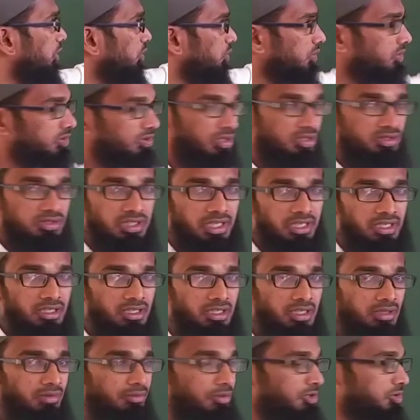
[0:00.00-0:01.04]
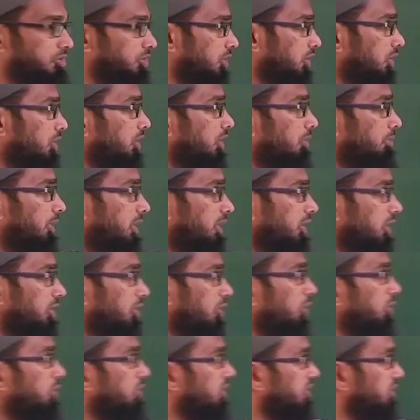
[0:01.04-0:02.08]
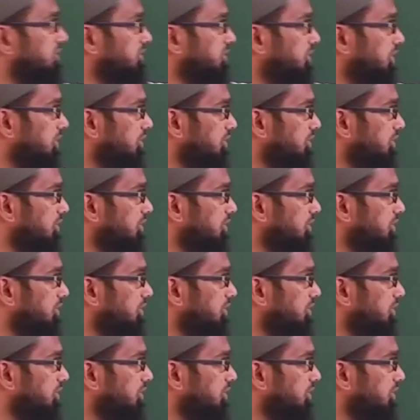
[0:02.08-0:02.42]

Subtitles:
to this sign convention, but I will not consider